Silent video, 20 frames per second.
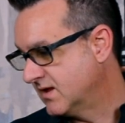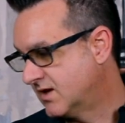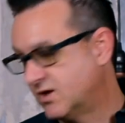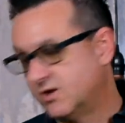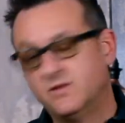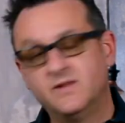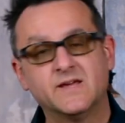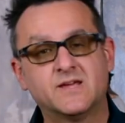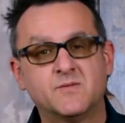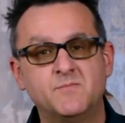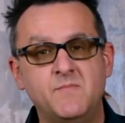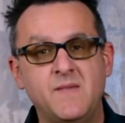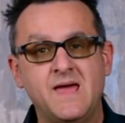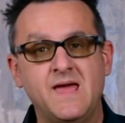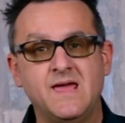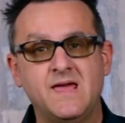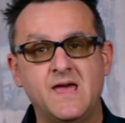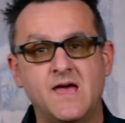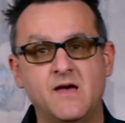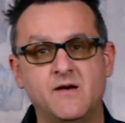The click
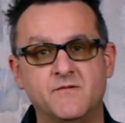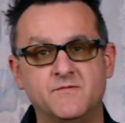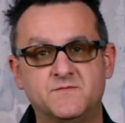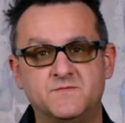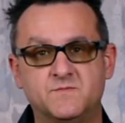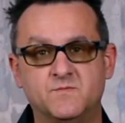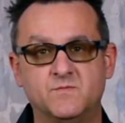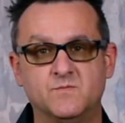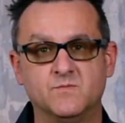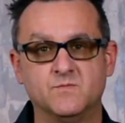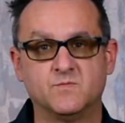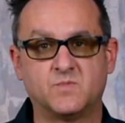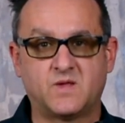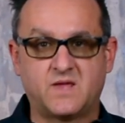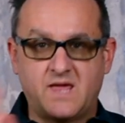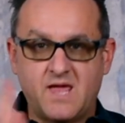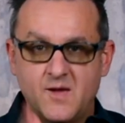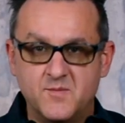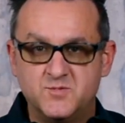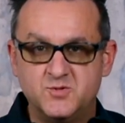may have
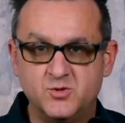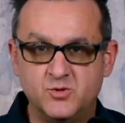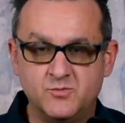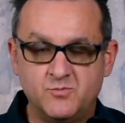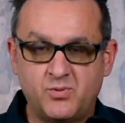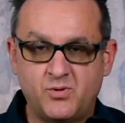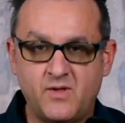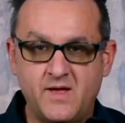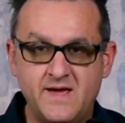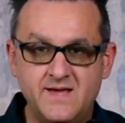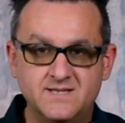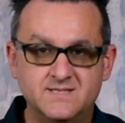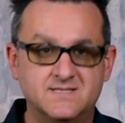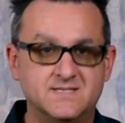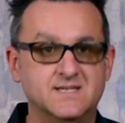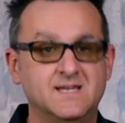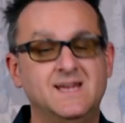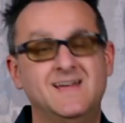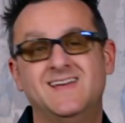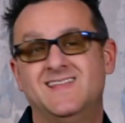kept you in
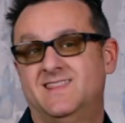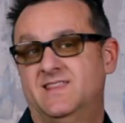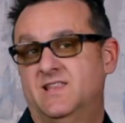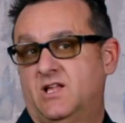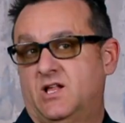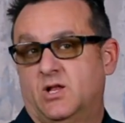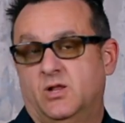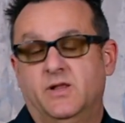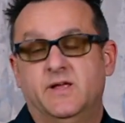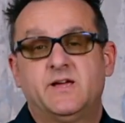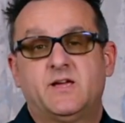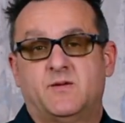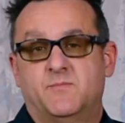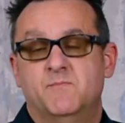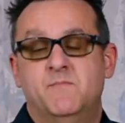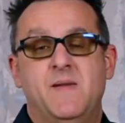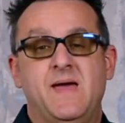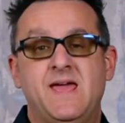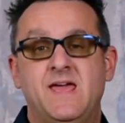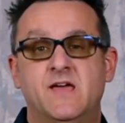place. The click
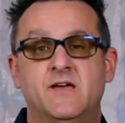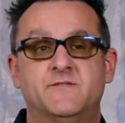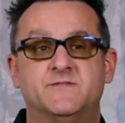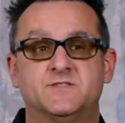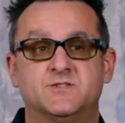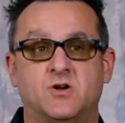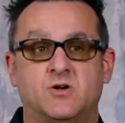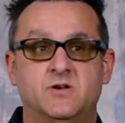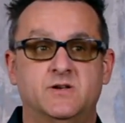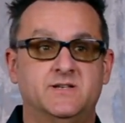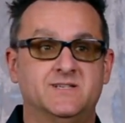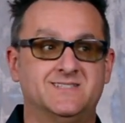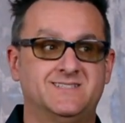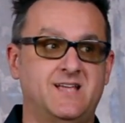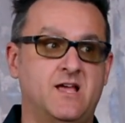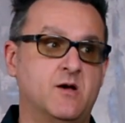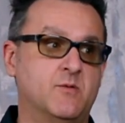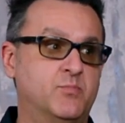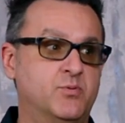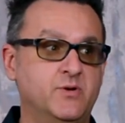may have started to
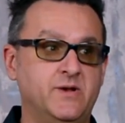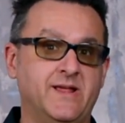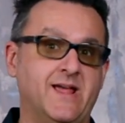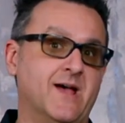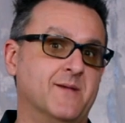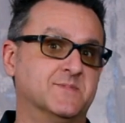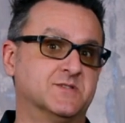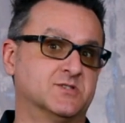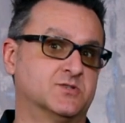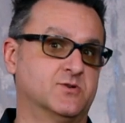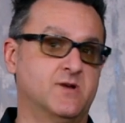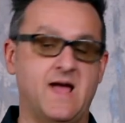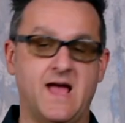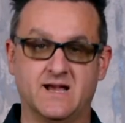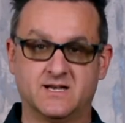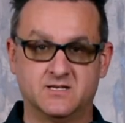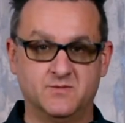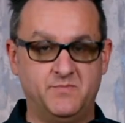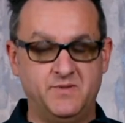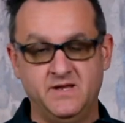sound pretty
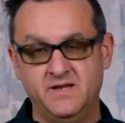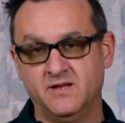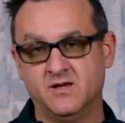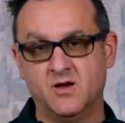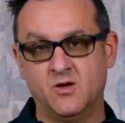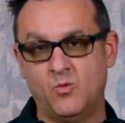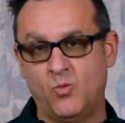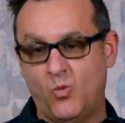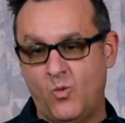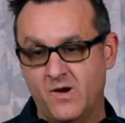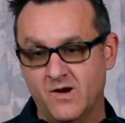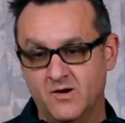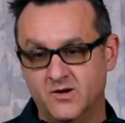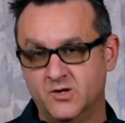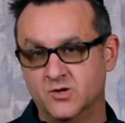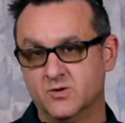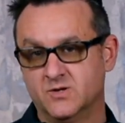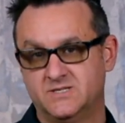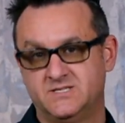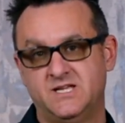abstract depending on where
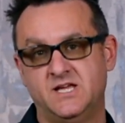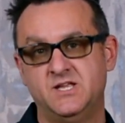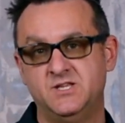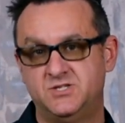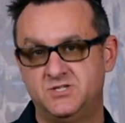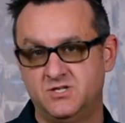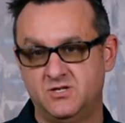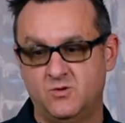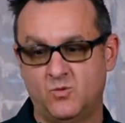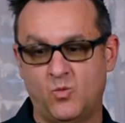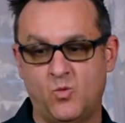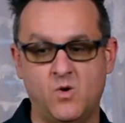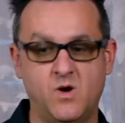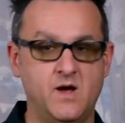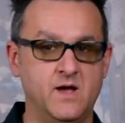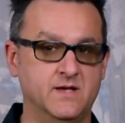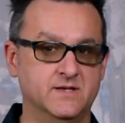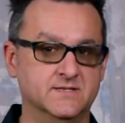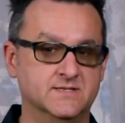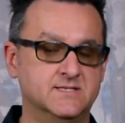your attention
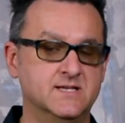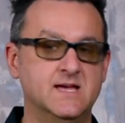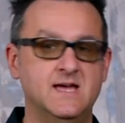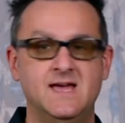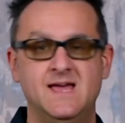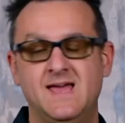was.